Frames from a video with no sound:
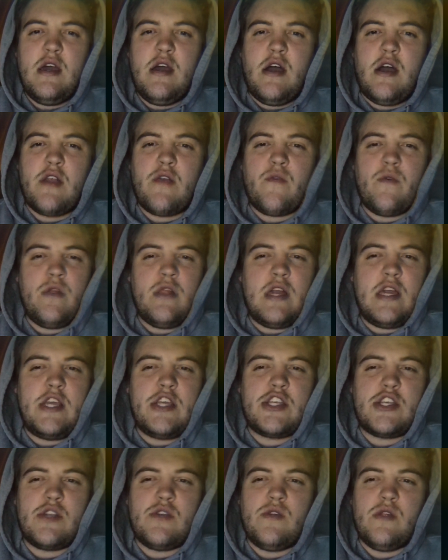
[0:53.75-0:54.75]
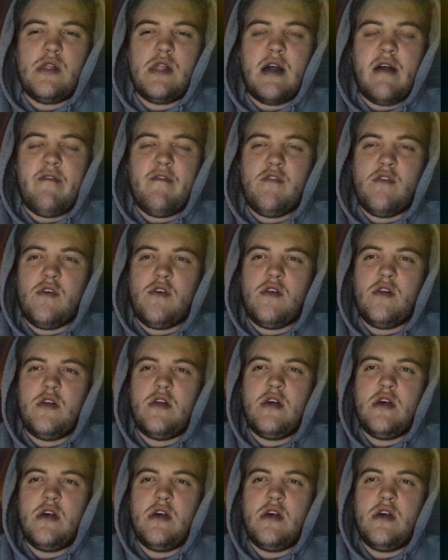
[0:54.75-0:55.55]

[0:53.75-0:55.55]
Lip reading: on a relational level.